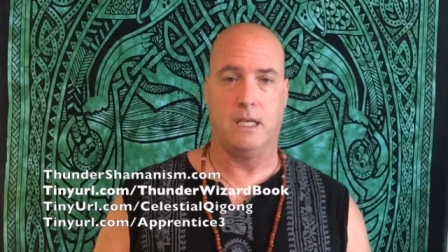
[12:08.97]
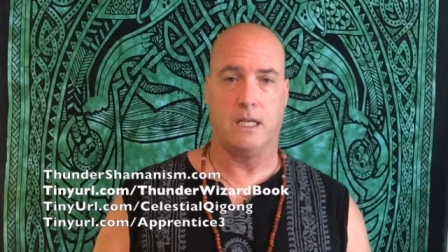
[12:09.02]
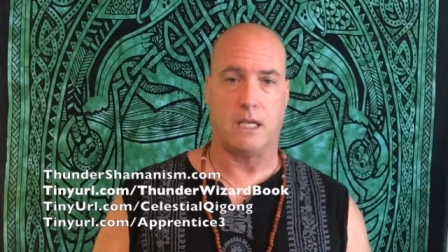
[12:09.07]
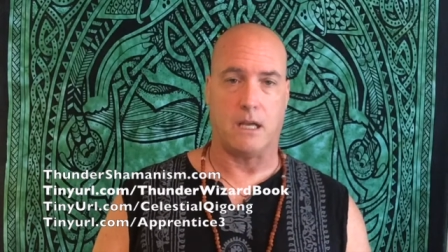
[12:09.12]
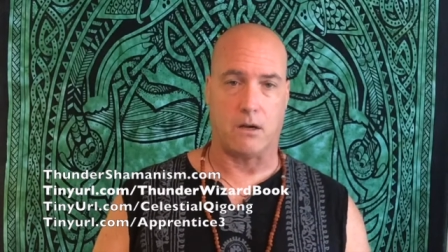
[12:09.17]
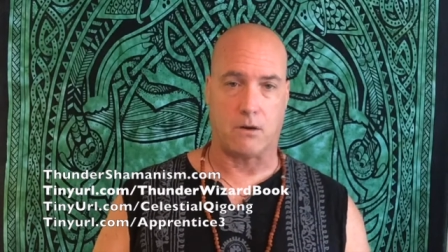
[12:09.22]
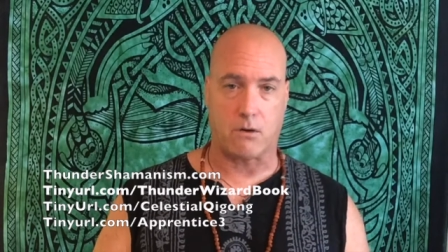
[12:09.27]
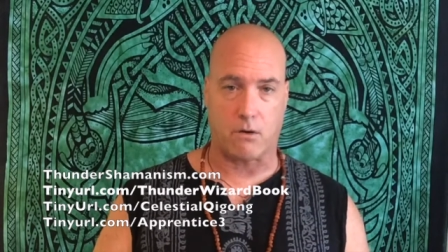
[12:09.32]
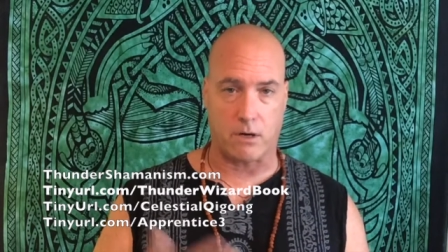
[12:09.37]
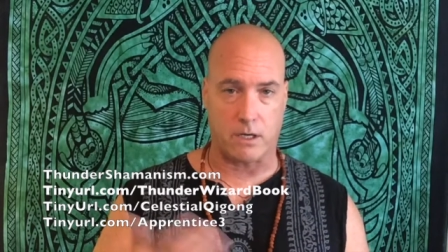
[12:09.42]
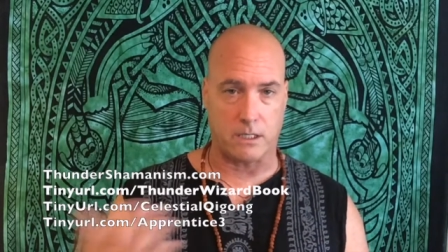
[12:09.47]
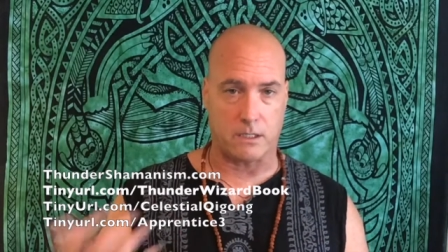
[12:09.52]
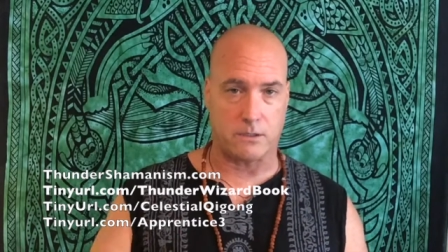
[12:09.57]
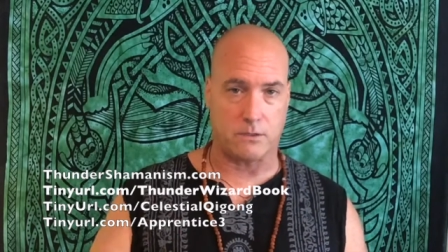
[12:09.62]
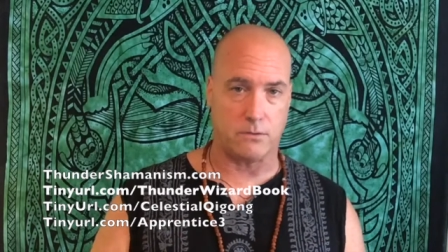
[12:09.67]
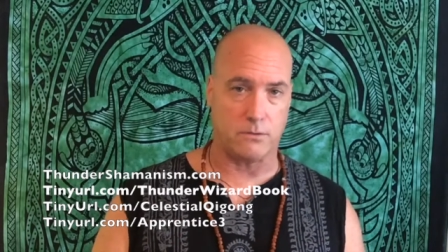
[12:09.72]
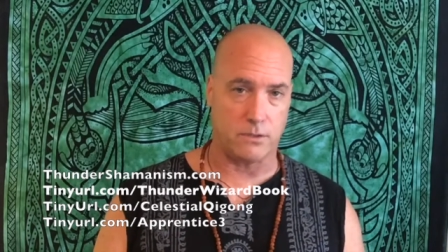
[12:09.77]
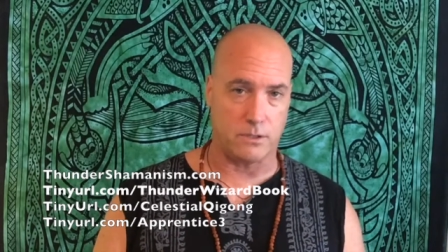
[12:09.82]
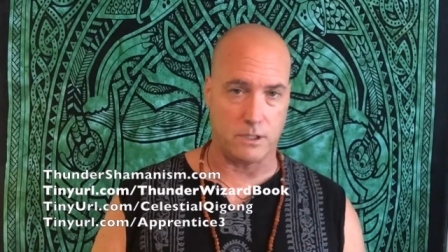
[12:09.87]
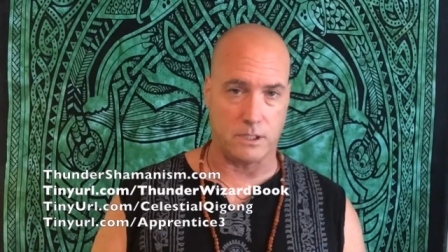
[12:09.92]
Now, according
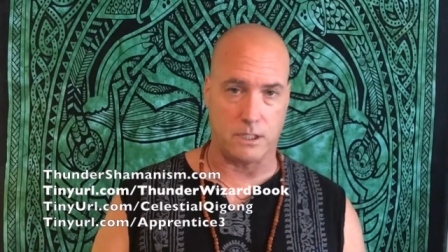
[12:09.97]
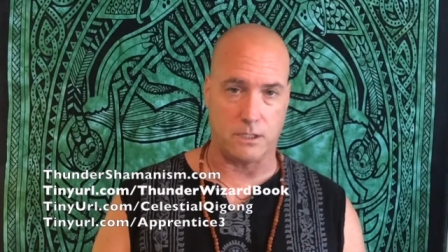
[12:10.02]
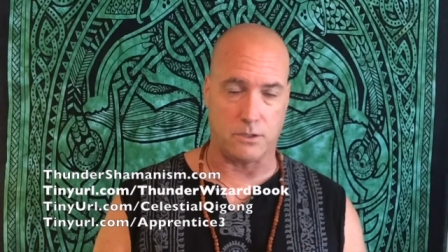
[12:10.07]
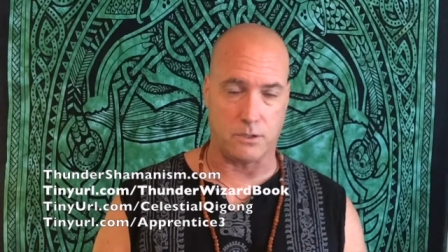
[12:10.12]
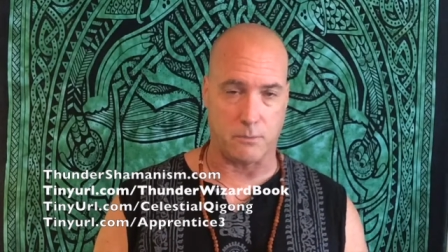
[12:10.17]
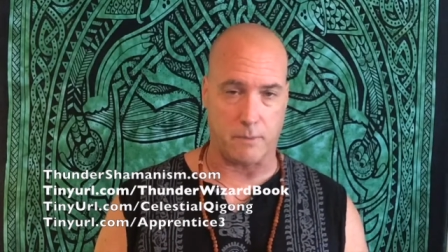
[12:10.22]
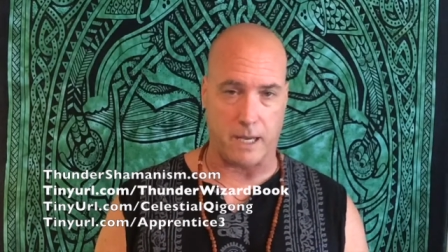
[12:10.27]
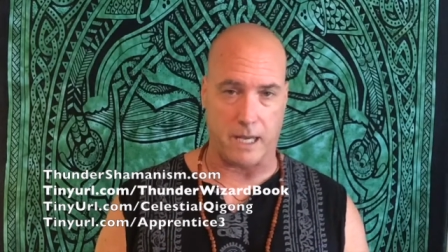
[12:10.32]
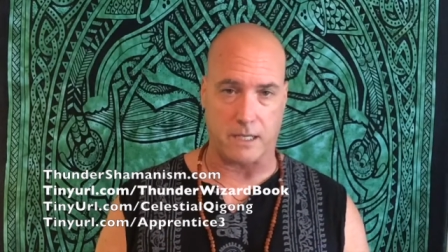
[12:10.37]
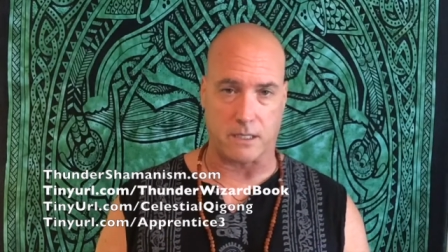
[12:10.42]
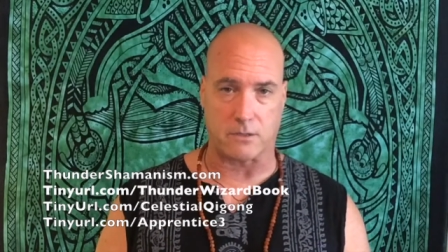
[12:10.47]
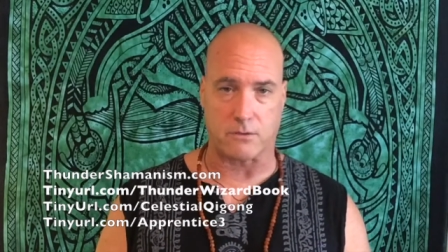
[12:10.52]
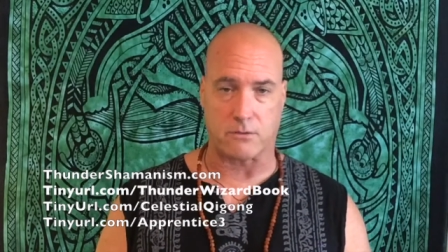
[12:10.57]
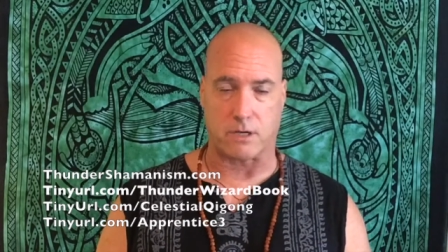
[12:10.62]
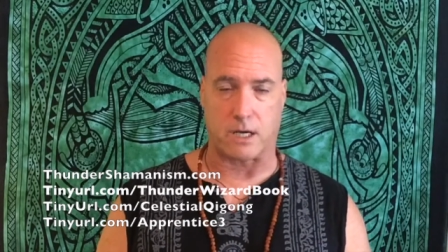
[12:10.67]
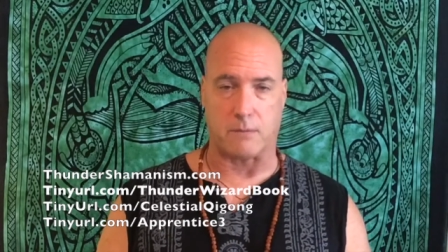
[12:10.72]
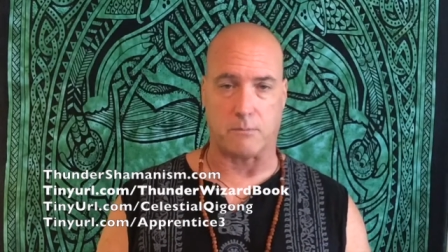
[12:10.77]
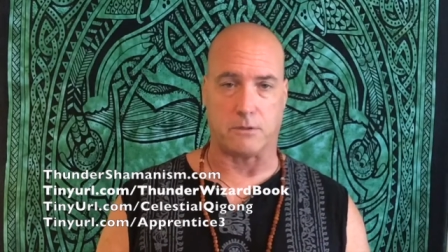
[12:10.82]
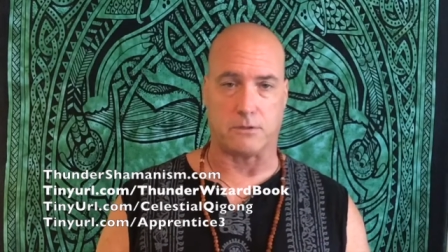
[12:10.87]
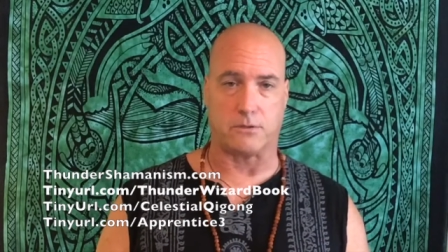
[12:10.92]
to the Germanic
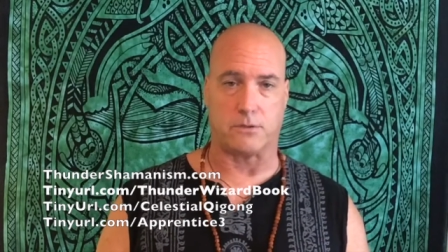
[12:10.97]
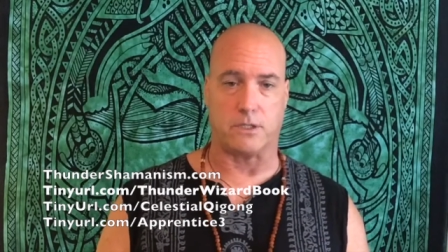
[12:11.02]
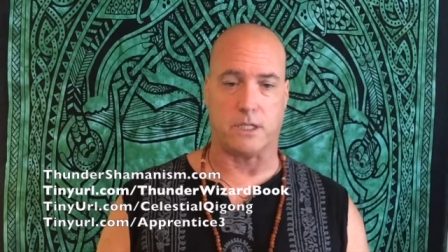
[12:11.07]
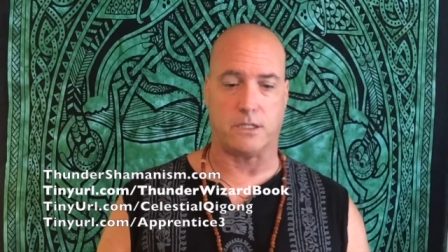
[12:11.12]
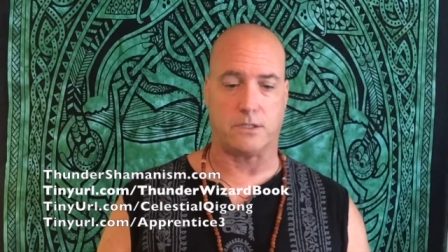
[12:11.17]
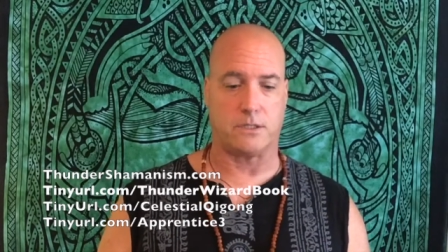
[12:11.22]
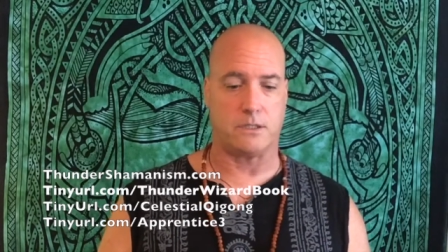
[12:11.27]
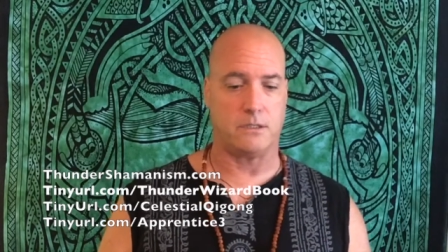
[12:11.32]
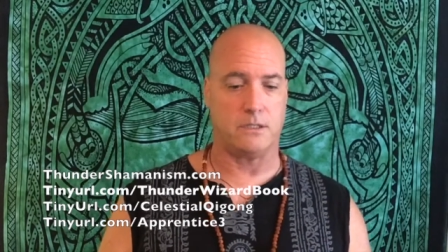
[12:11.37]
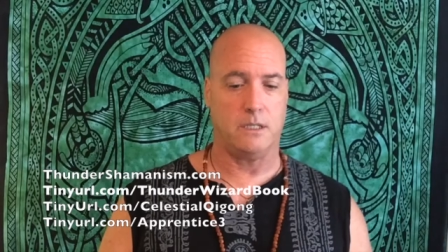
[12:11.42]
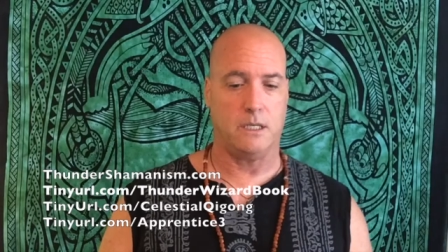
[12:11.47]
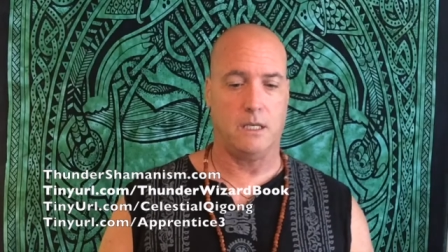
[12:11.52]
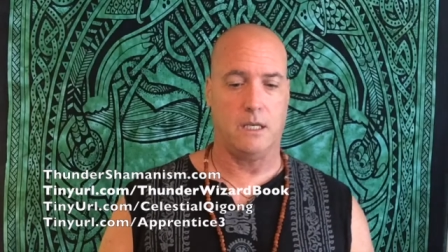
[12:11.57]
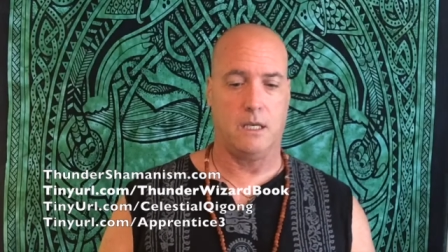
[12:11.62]
tribal tradition,